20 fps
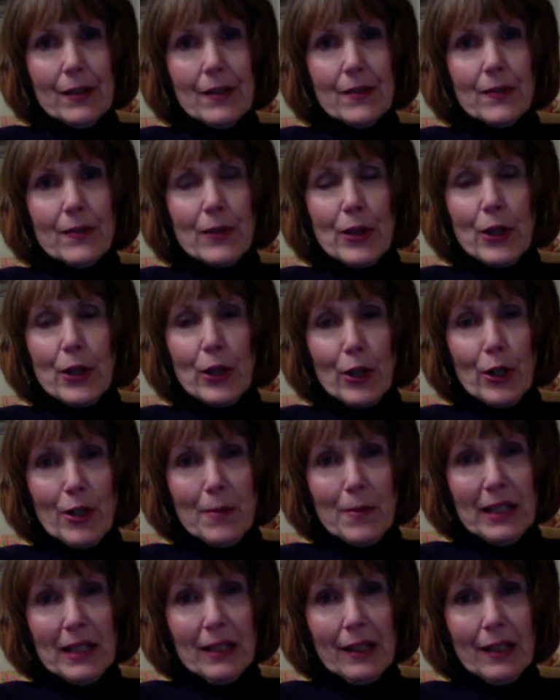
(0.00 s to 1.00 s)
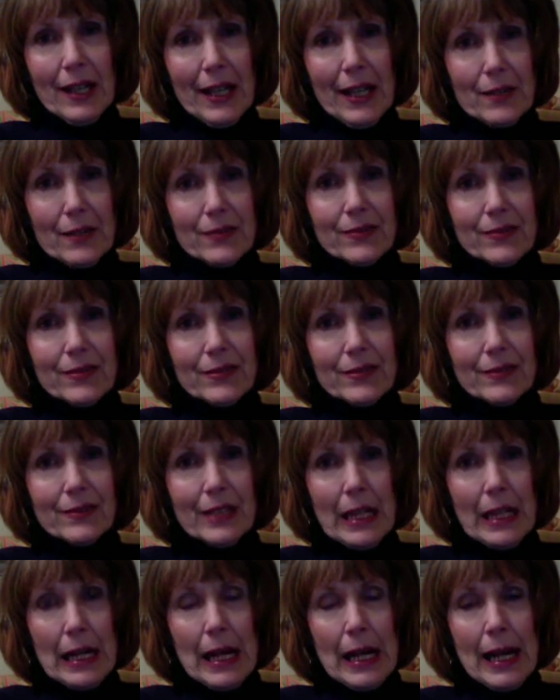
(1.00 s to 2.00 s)
for the hermit life
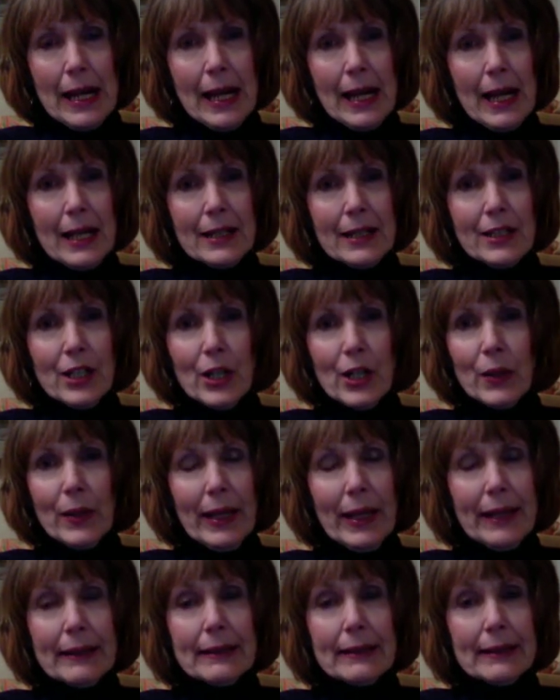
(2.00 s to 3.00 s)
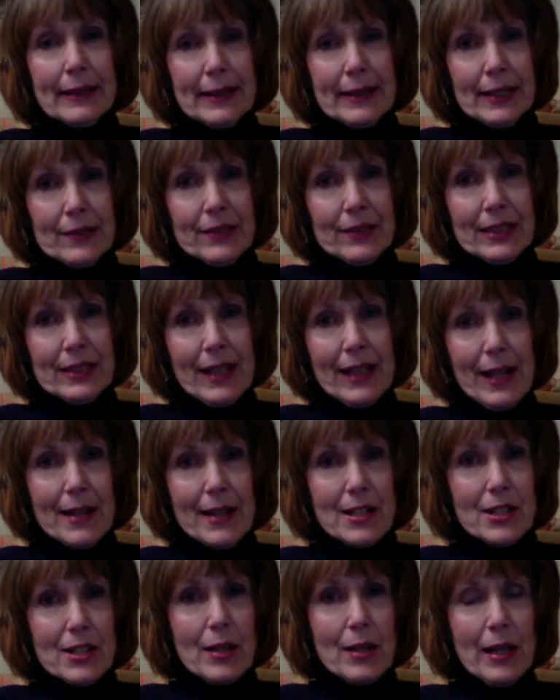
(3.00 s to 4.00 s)
that I had no inkling of at
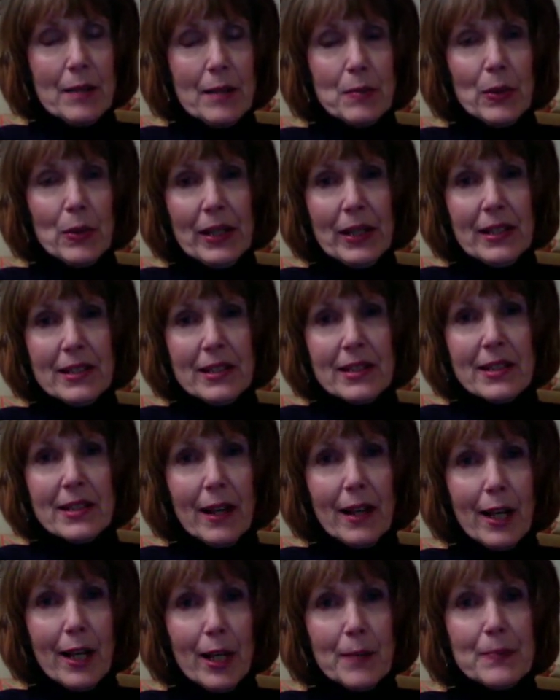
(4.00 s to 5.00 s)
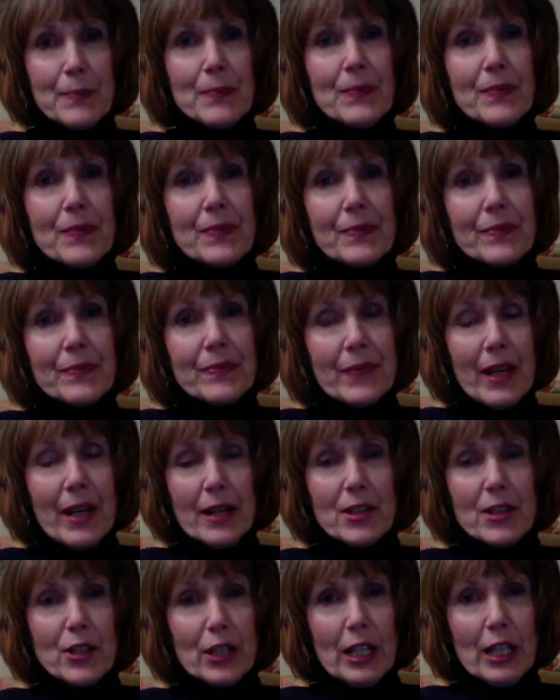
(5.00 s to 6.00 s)
that point in time, not
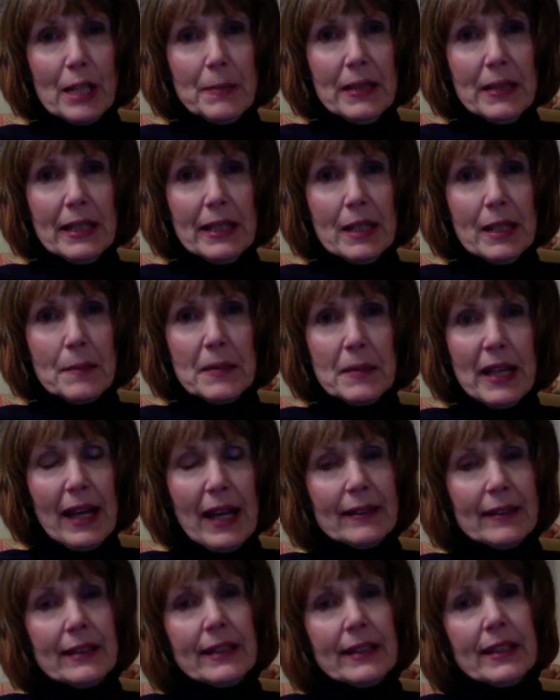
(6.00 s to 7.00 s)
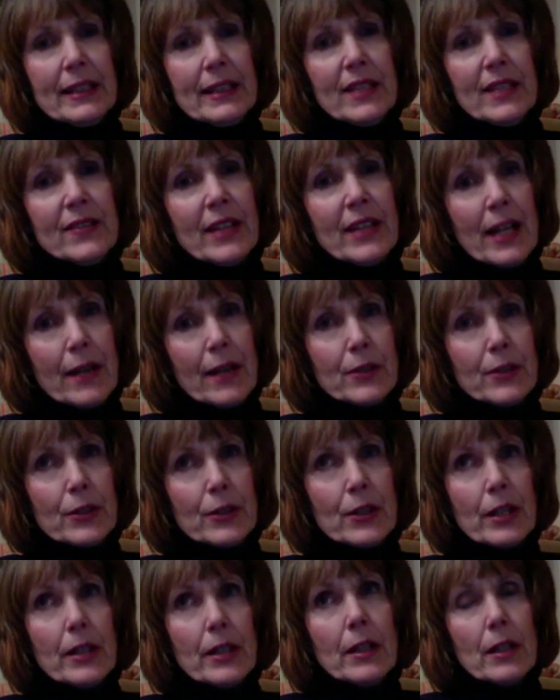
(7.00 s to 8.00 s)
till I became Catholic and even after
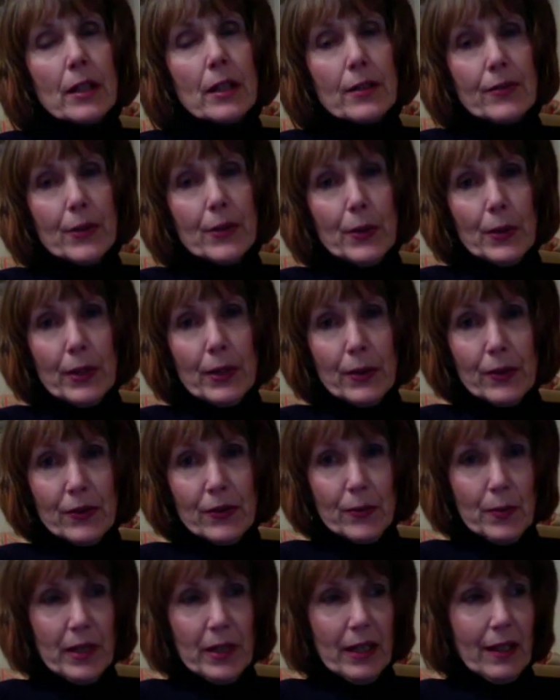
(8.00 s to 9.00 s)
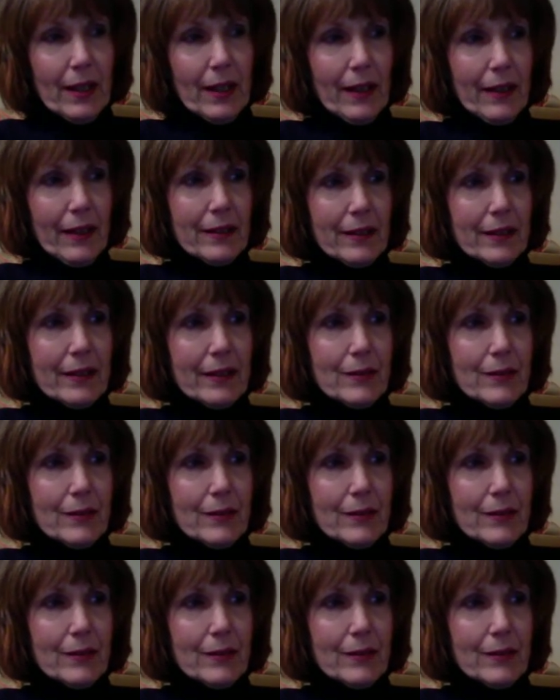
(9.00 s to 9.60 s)
a few years of being Catholic.